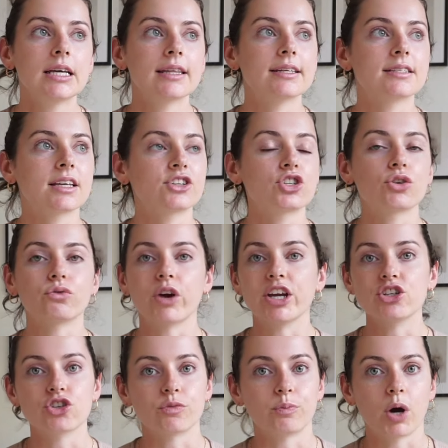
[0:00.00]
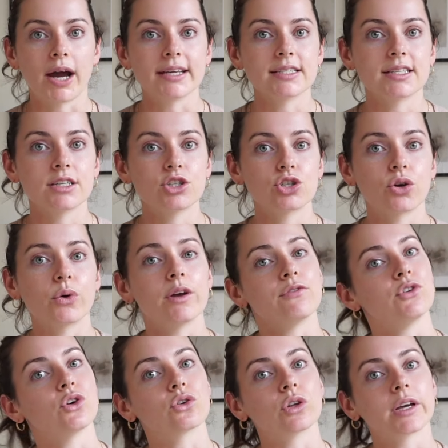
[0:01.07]
There's such a range of prices, so if
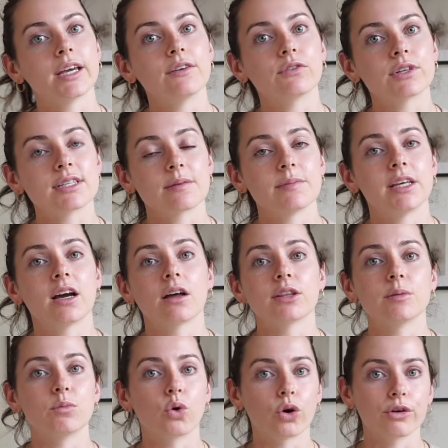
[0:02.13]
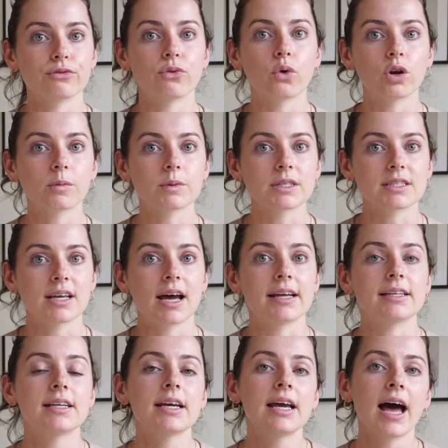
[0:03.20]
you're looking for something on the more affordable
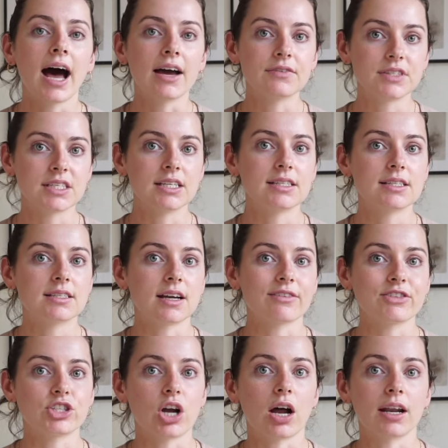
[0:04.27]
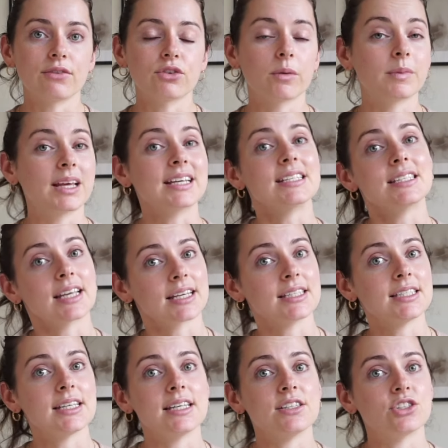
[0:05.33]
side, I've seen stuff starting from like
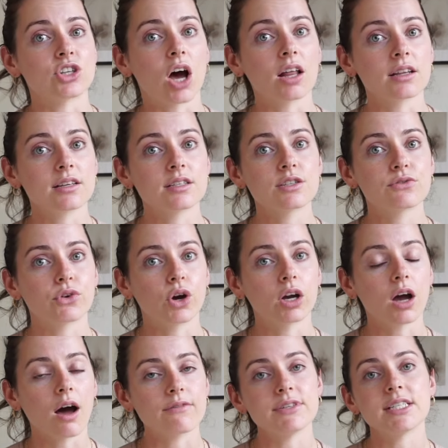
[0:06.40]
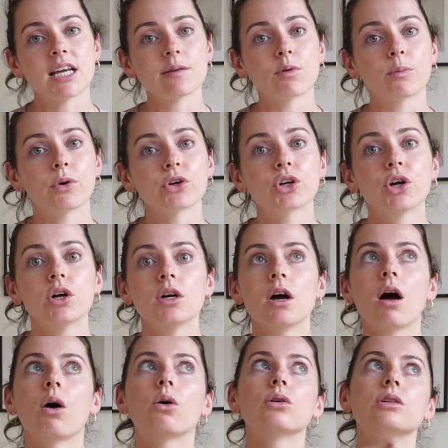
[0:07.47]
sixteen dollars for a coffee table book,
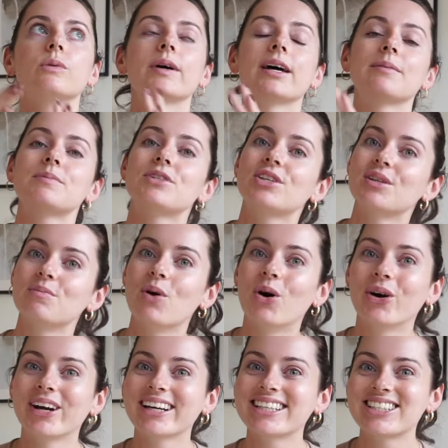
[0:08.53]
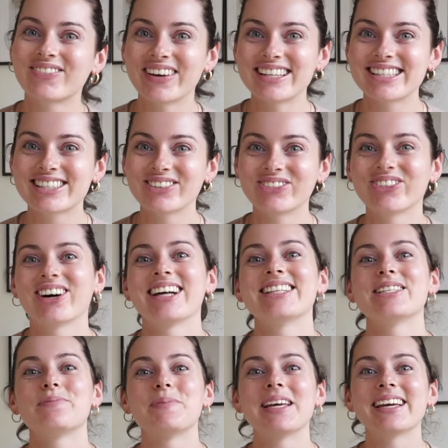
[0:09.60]
all the way up to the more expensive
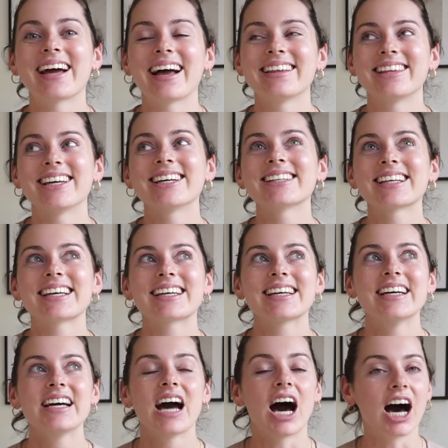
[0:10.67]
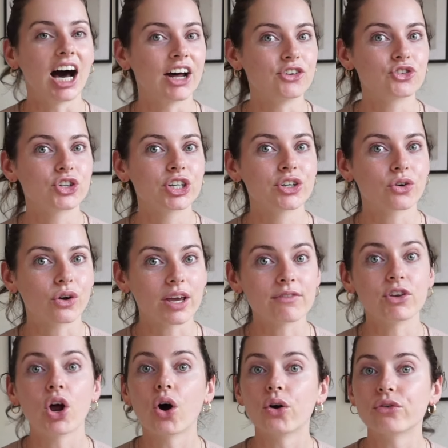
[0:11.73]
ones being, I think, like a hundred dollars or
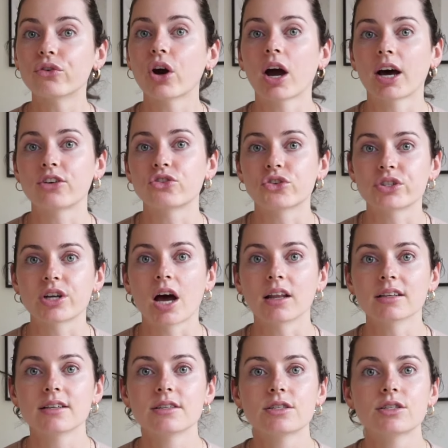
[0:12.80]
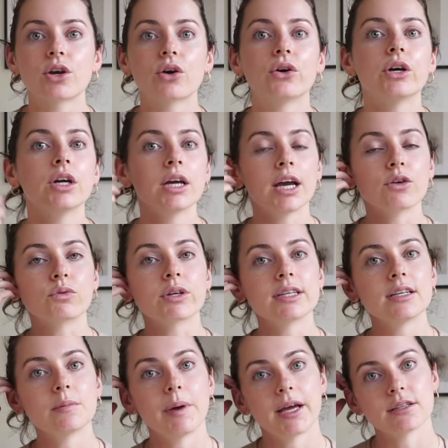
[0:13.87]
even over a hundred dollars. So it really
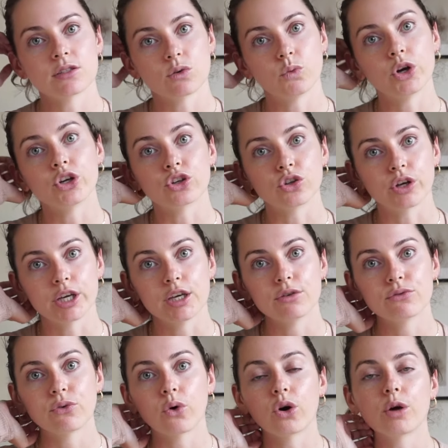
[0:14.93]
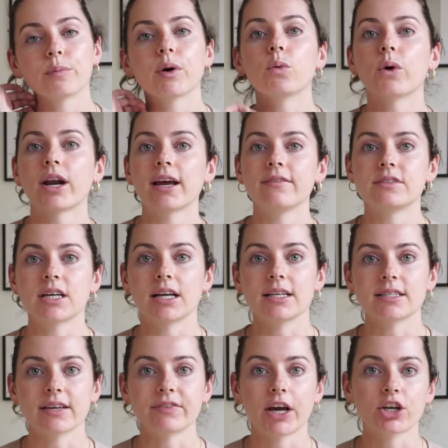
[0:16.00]
depends on what you're looking for, but what I've done is
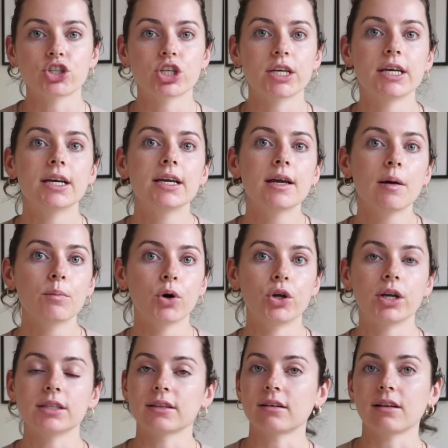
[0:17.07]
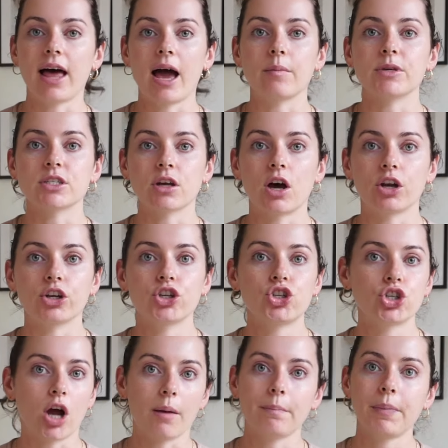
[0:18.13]
I've actually put a little Amazon
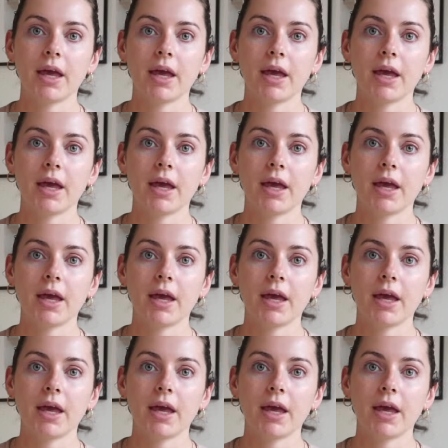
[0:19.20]
shop